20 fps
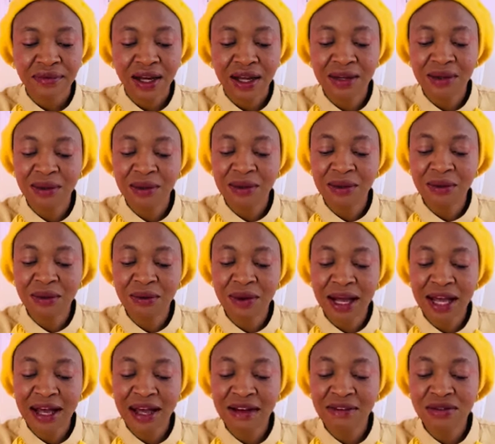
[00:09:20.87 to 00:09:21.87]
I don't know
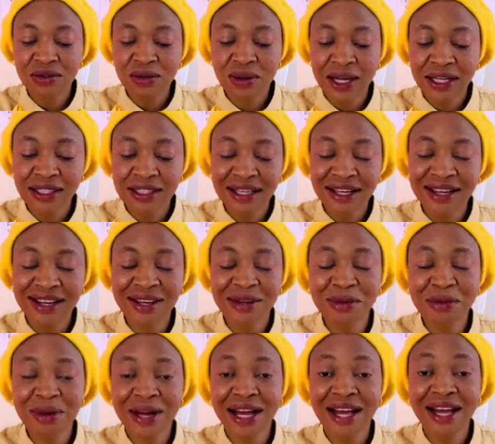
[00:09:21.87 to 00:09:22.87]
why I
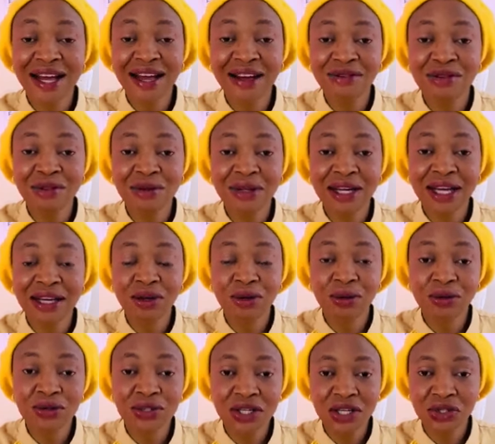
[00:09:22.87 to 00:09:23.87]
have to
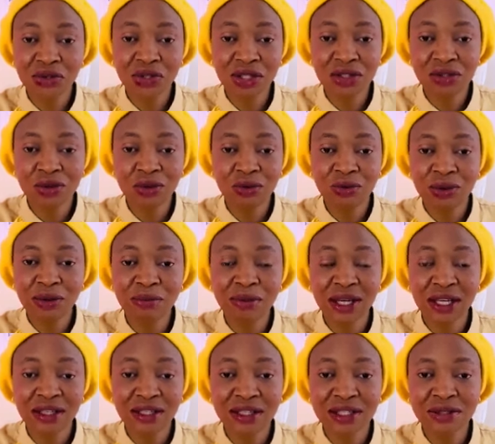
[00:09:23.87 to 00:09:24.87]
concentrate on
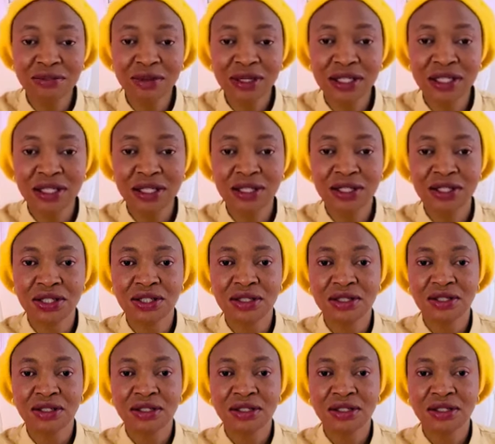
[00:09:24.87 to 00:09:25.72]
women in this message.